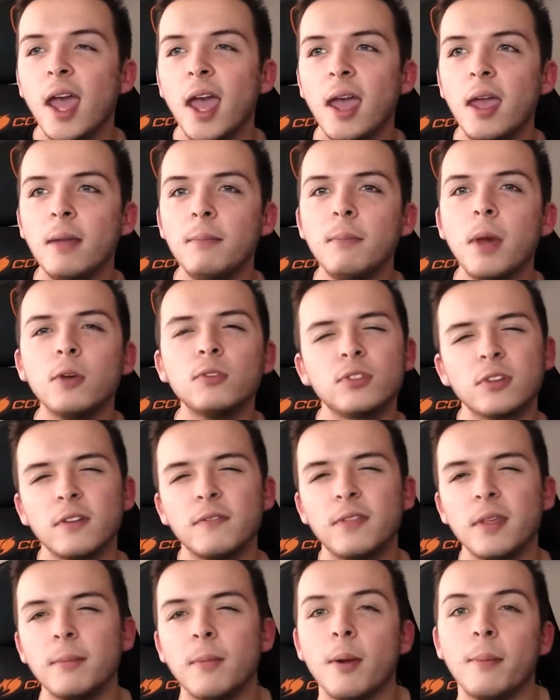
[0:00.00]
and most
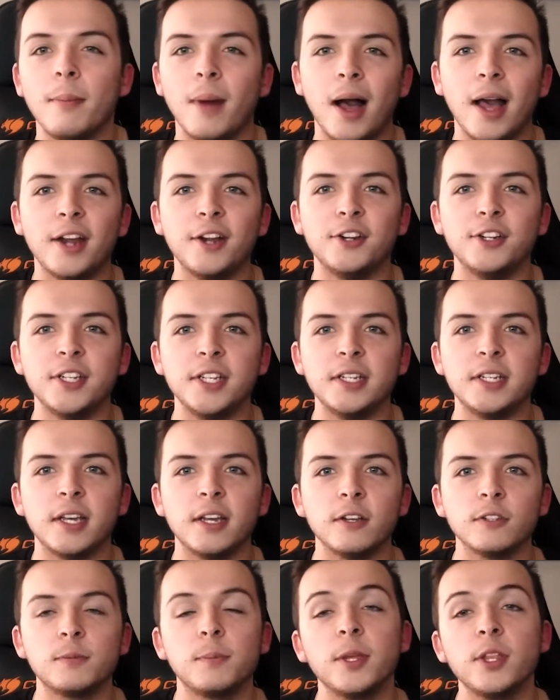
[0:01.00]
of them are minor details,